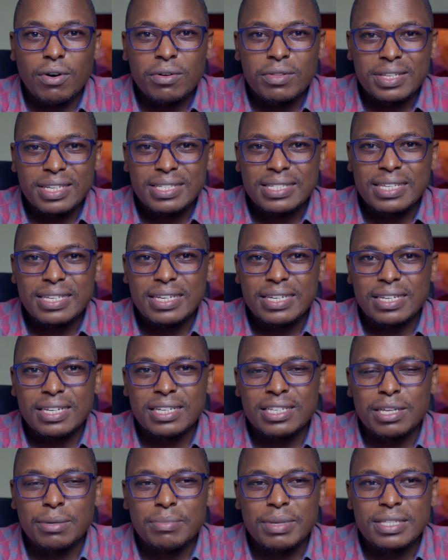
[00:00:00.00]
on the skin,
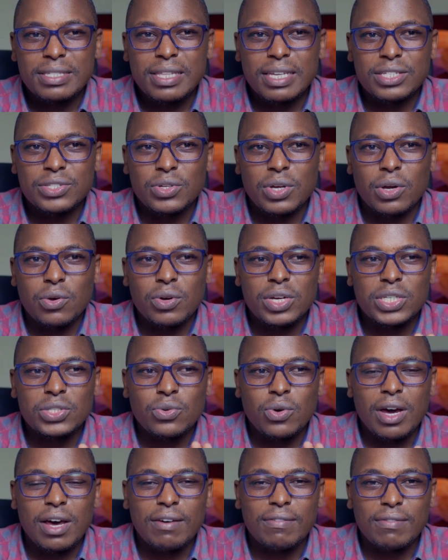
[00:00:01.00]
it means that you are going
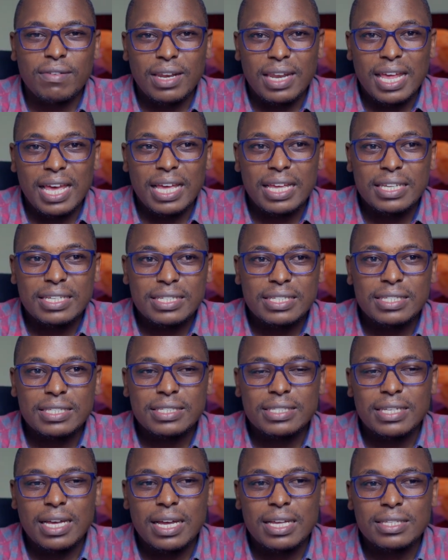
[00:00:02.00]
to have
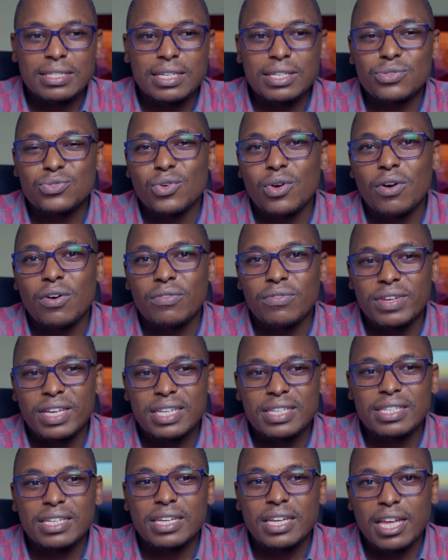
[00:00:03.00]
less chances of
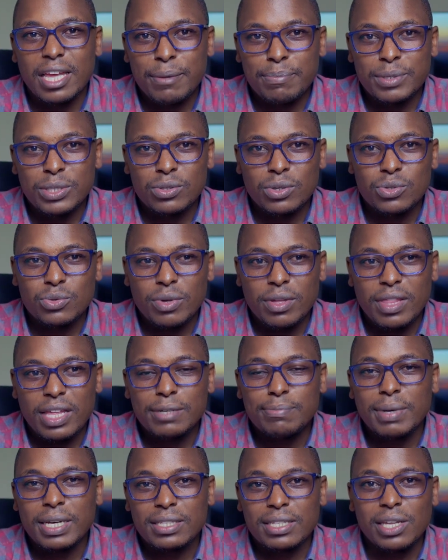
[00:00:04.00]
getting episodes where
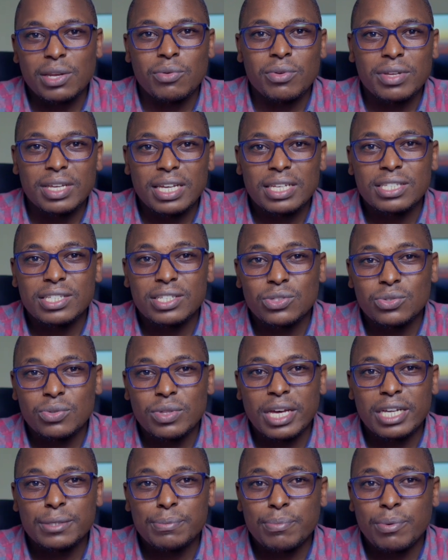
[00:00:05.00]
that bacteria will get into
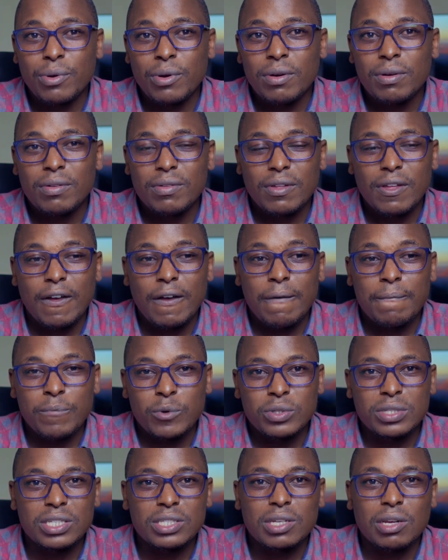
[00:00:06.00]
that pore,
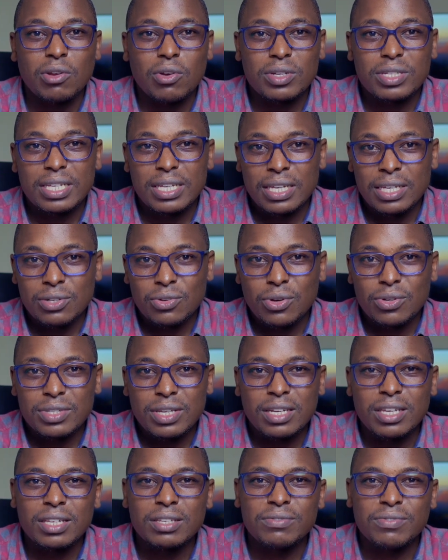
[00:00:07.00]
which is clogged and cause
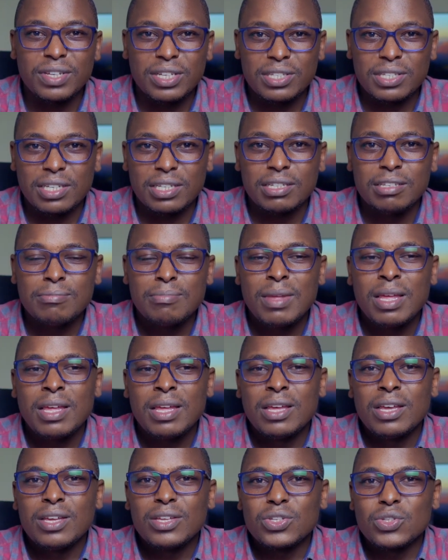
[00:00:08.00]
an infection.
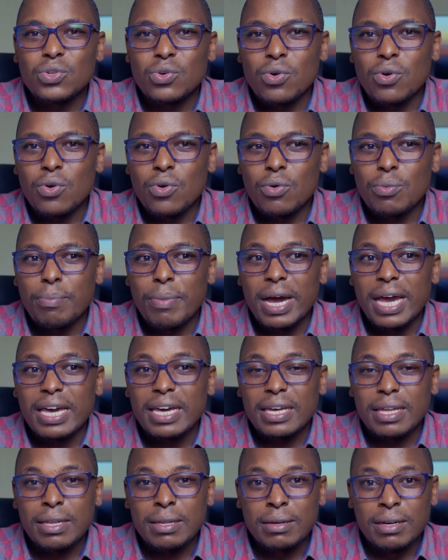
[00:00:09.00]
So
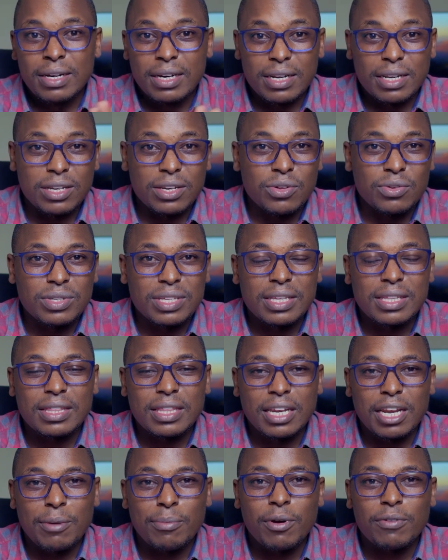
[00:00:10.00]
by reducing
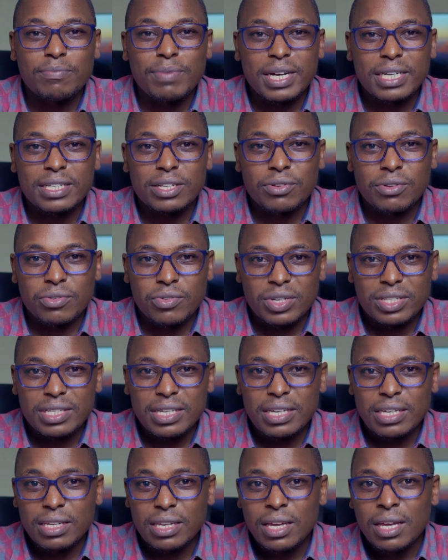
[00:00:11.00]
the number of bacteria on your
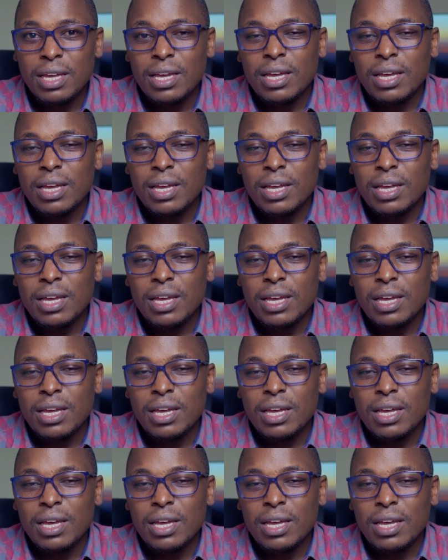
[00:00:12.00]
skin,